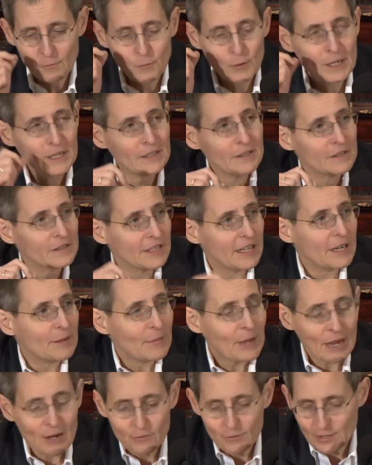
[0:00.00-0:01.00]
We set
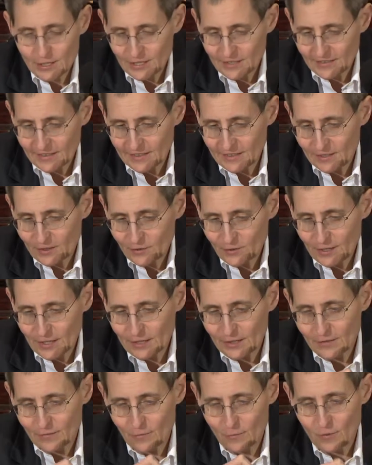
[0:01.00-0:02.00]
about recently to
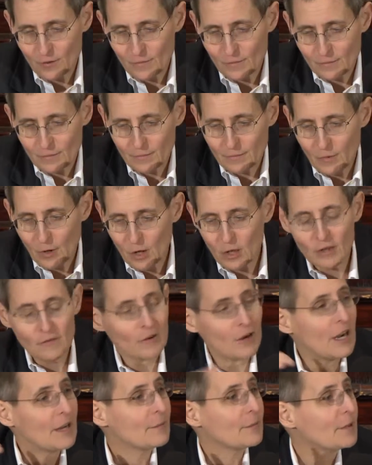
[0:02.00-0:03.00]
transform all
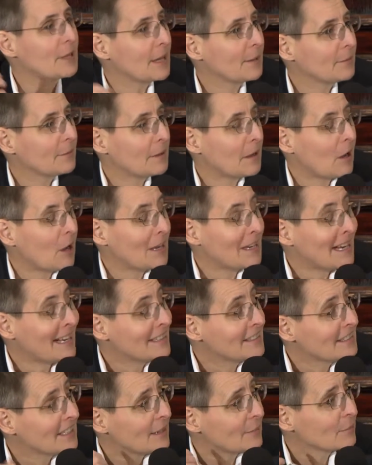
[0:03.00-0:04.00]
of our
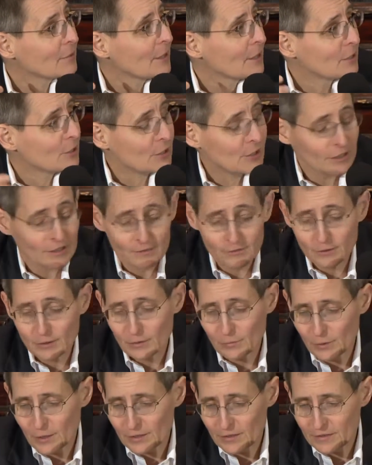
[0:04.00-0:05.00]
IT application
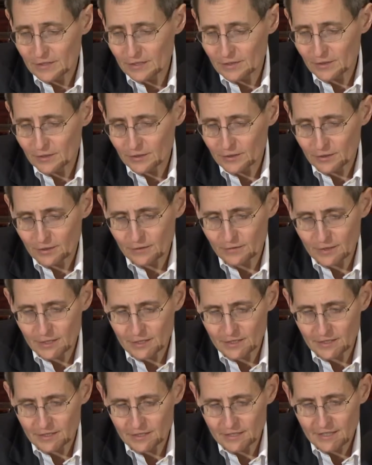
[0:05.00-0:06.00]
delivery with digital
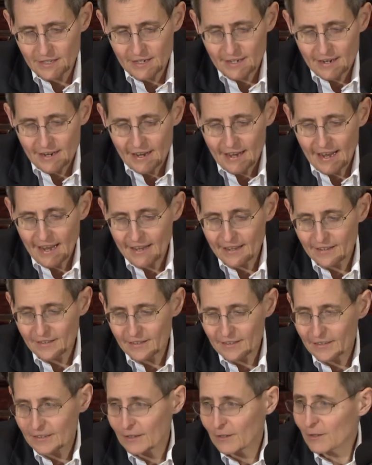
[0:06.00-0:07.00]
services.
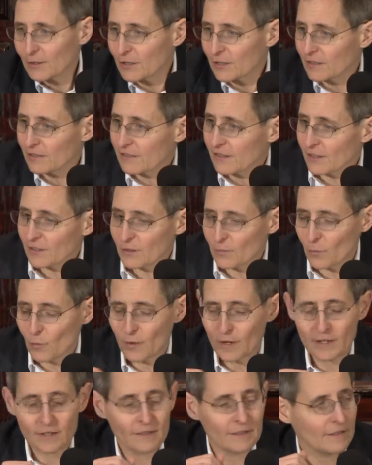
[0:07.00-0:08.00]
And you know, to Doug's
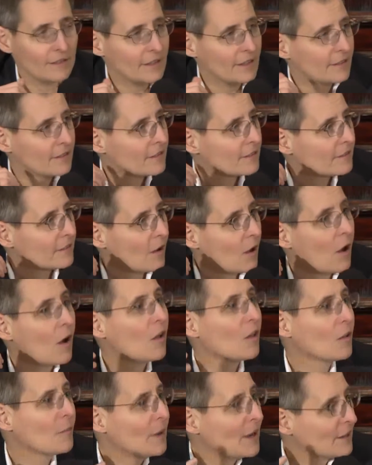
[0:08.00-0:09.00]
point, it's
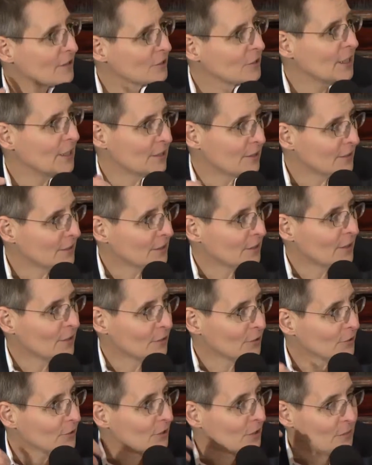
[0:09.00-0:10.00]
all about changing the
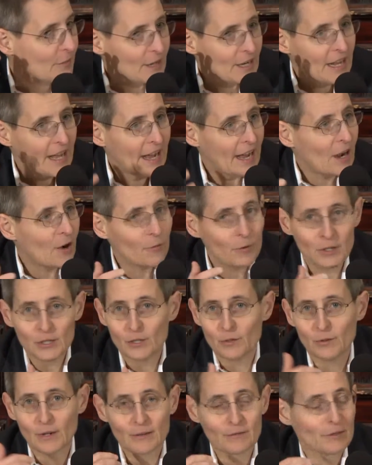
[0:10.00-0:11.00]
culture and about how we
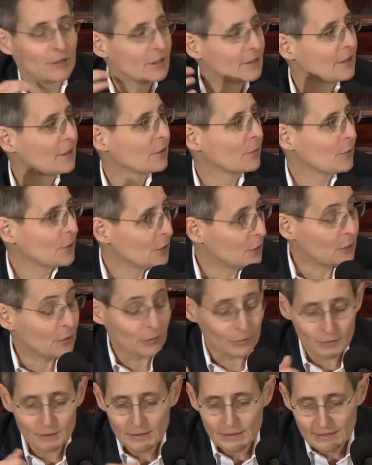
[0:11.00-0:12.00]
do everything we
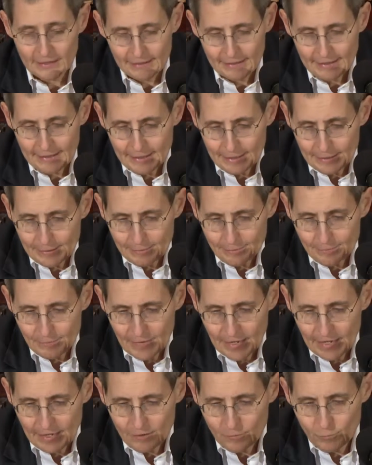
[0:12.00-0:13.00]
do.
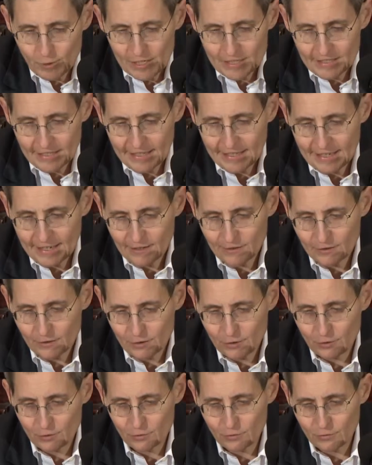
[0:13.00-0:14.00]
And we set out
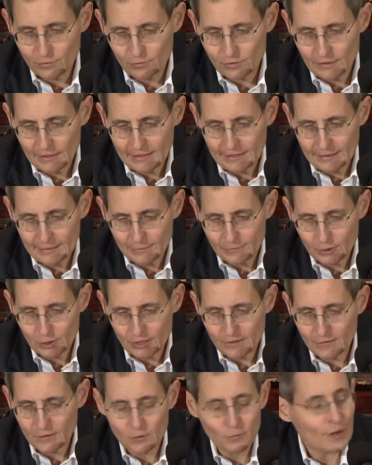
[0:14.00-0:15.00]
to
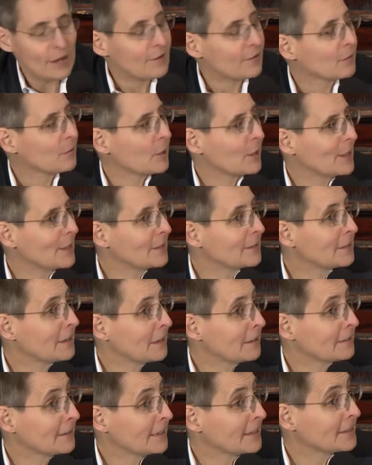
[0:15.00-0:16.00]
shift away from our
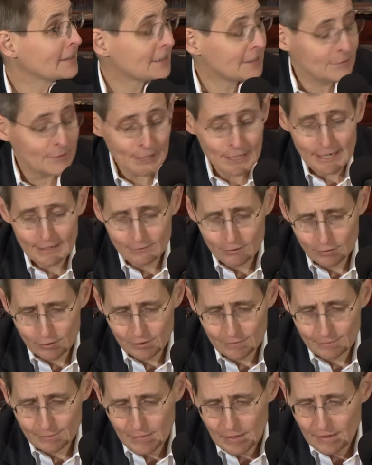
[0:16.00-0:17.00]
legacy
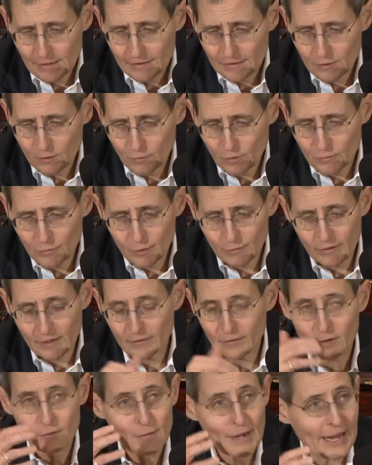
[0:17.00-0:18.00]
behaviors. So we're
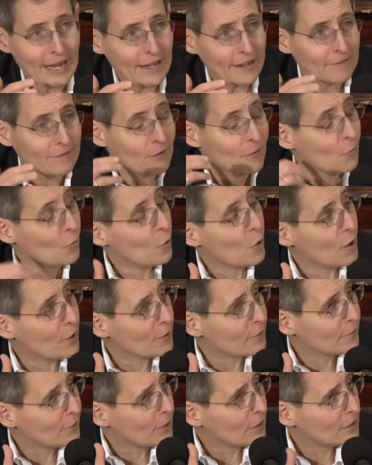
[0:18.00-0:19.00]
moving from
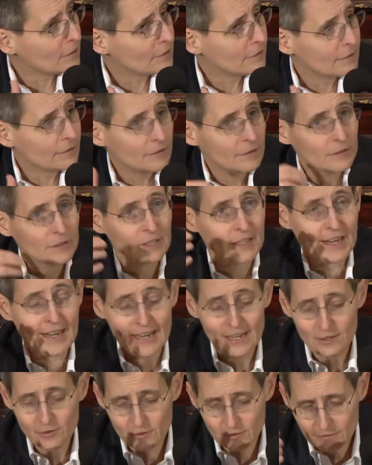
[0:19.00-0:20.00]
waterfall to
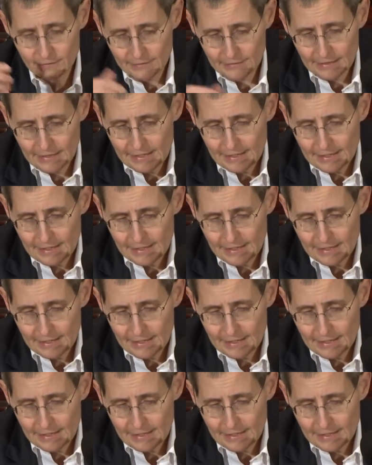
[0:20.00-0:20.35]
agile.